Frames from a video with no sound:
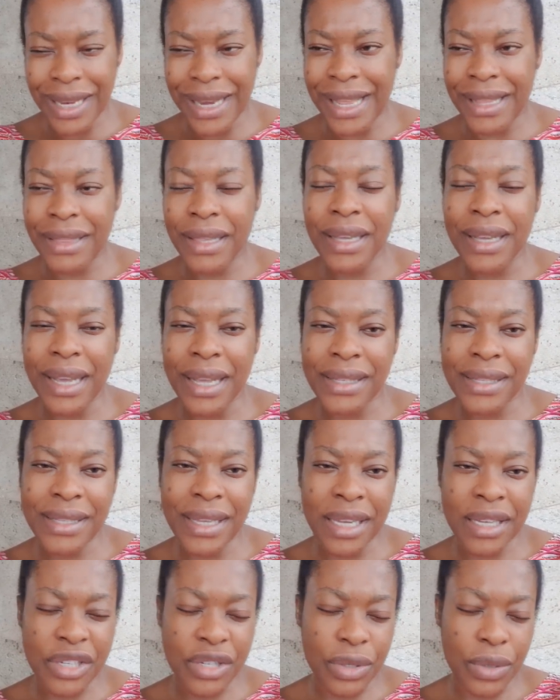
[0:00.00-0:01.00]
And I think
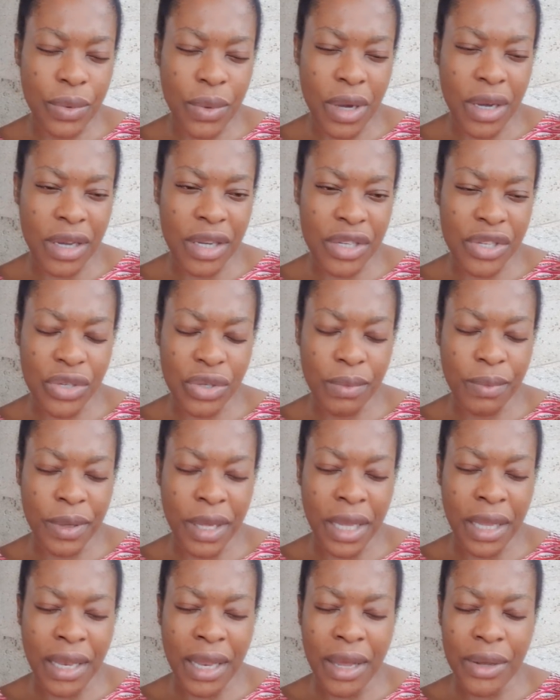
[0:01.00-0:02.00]
essential workers should
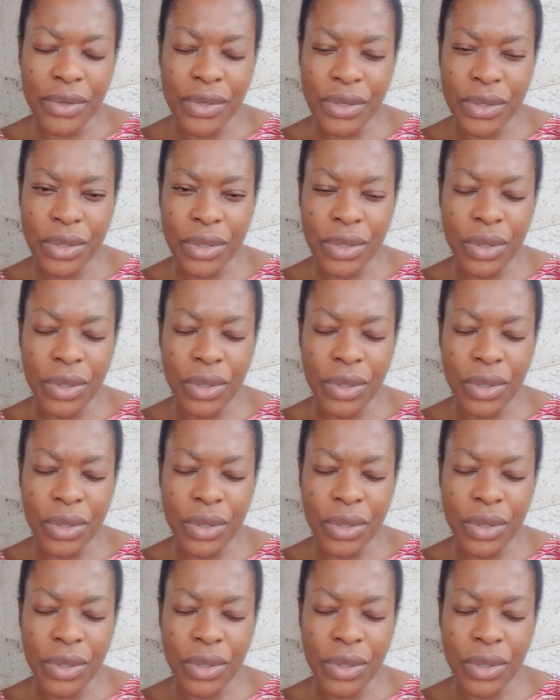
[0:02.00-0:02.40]
be allowed to,